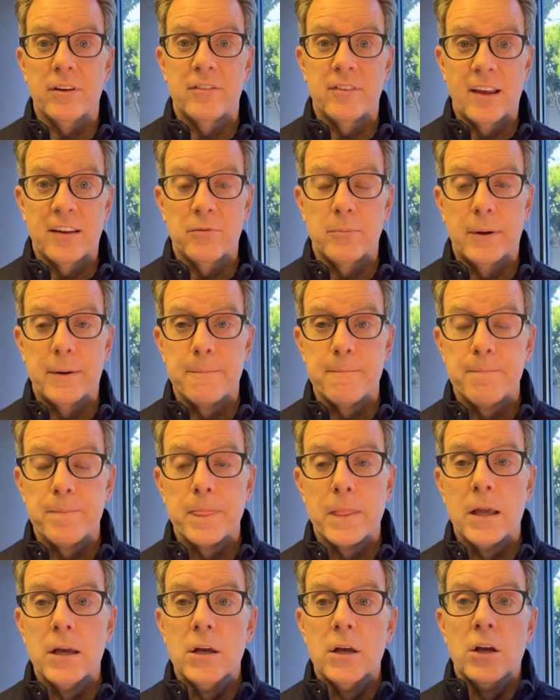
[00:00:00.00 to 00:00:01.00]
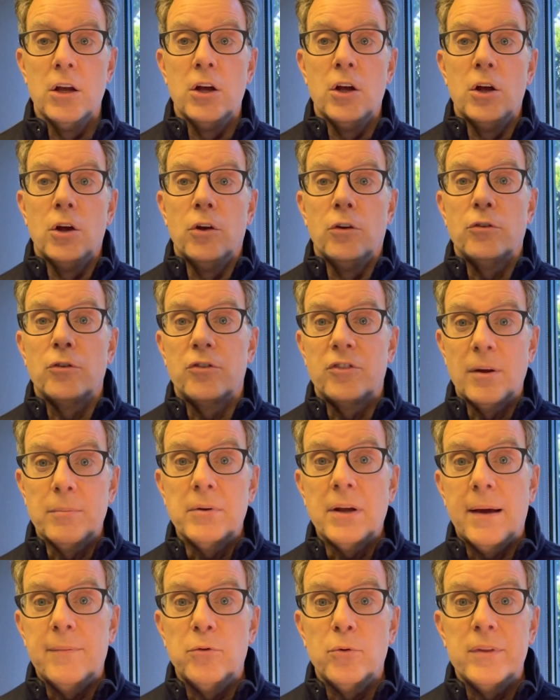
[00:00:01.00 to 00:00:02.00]
assessment? So
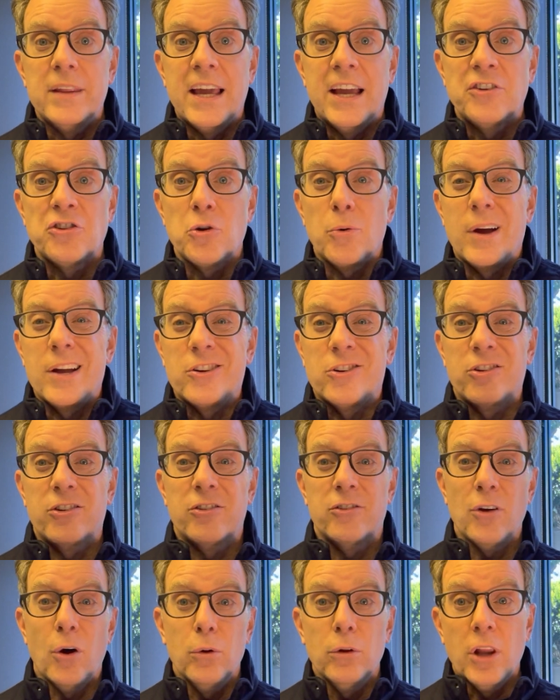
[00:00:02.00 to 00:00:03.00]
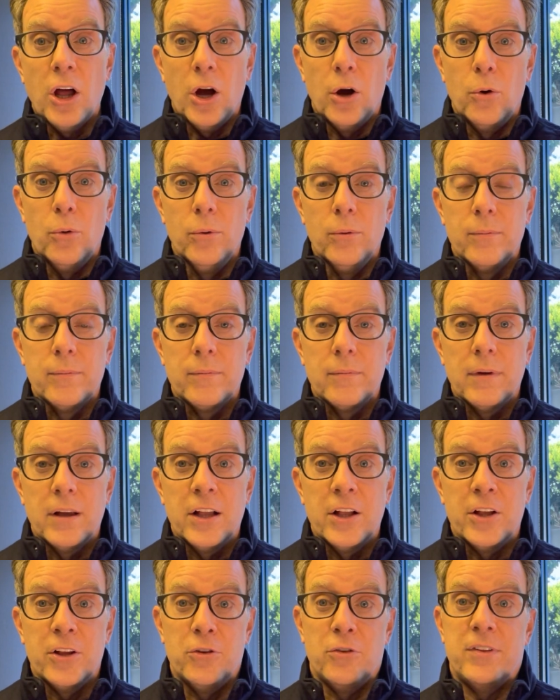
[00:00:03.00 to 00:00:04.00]
sometimes when the HOA is so low,
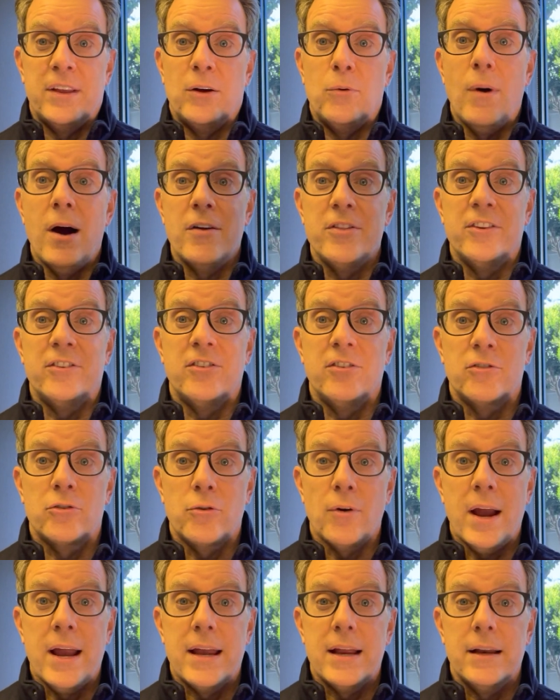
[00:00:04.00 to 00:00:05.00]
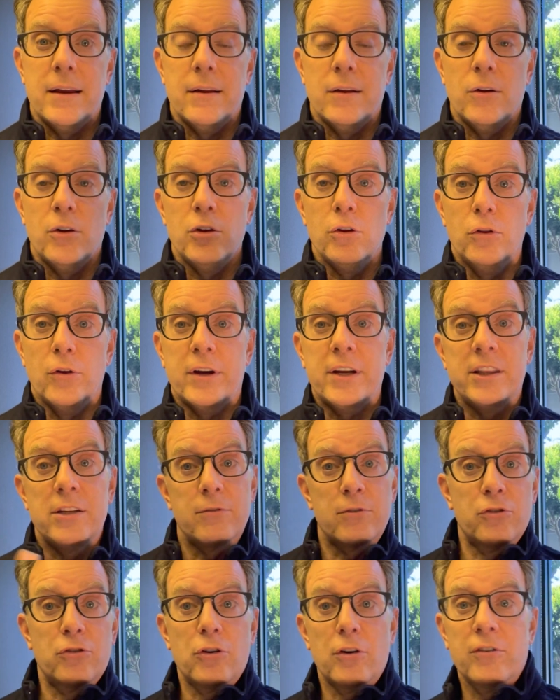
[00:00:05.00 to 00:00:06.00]
and you think, wow, this is great, you look at the
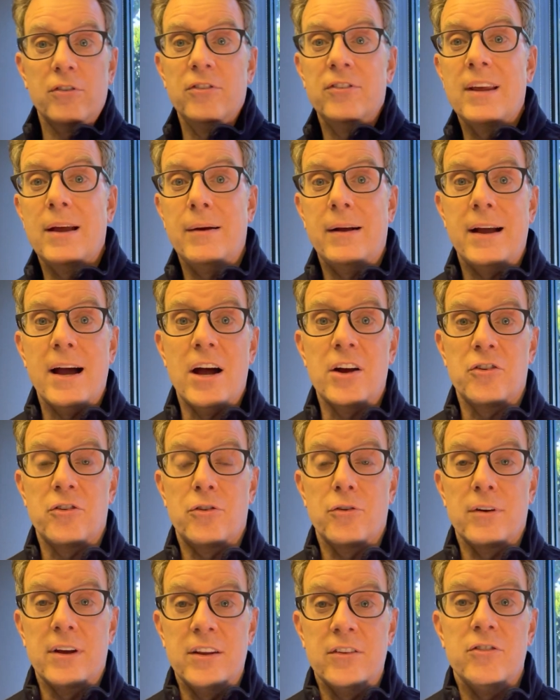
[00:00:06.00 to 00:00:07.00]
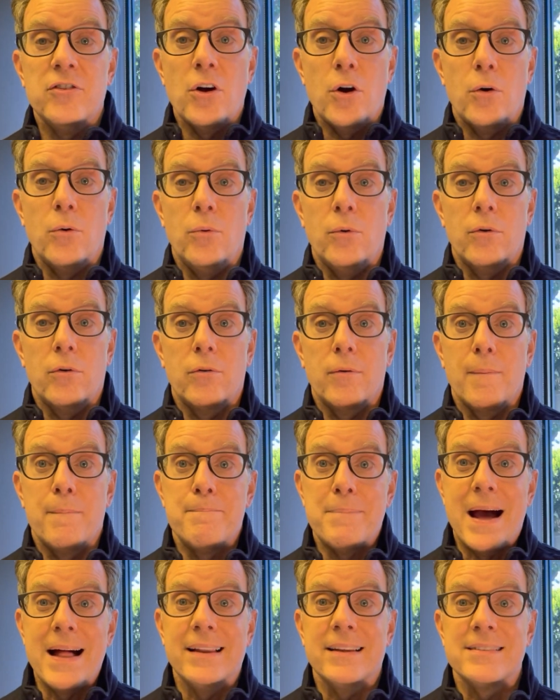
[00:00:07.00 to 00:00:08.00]
reserves and say, gosh, there is no
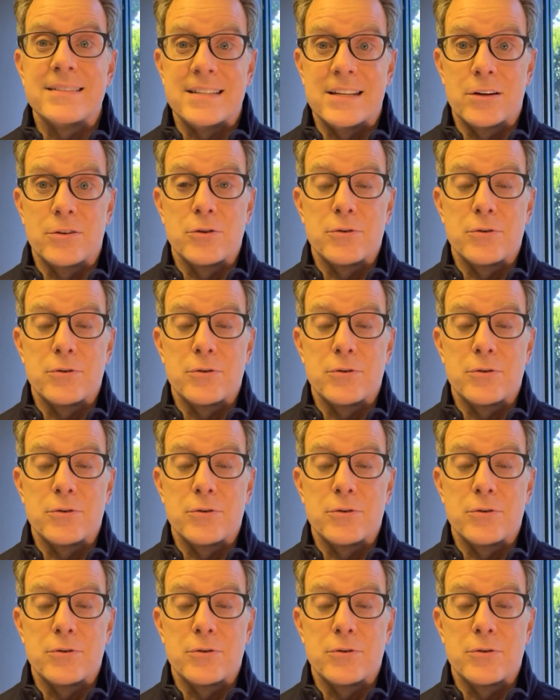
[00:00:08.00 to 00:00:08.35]
balance here.